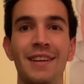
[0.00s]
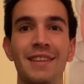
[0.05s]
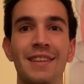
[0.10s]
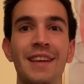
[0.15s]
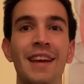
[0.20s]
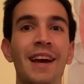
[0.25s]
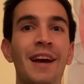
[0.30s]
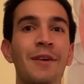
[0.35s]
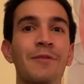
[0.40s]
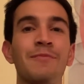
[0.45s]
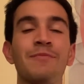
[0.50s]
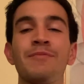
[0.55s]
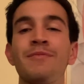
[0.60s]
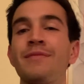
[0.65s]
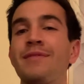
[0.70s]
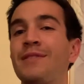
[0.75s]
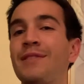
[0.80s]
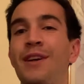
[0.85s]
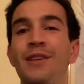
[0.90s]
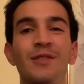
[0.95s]
Yeah,
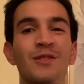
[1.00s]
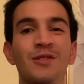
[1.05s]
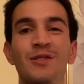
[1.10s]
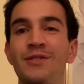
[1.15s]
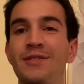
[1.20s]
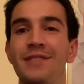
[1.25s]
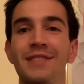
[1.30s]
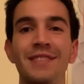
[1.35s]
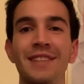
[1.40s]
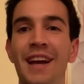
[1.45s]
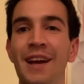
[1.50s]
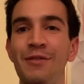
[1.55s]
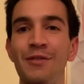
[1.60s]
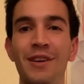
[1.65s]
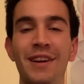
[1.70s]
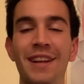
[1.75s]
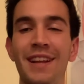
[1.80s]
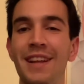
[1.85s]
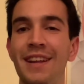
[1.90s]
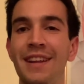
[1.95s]
I'll just dive
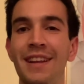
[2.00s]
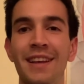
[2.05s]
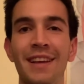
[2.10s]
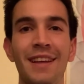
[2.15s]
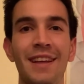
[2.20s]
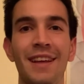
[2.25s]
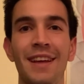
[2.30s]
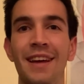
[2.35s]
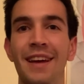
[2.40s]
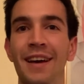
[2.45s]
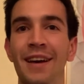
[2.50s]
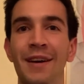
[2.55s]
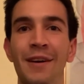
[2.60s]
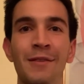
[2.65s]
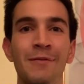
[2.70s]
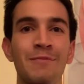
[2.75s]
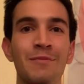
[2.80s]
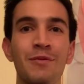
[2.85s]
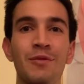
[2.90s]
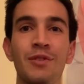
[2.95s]
right
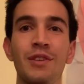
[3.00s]
in.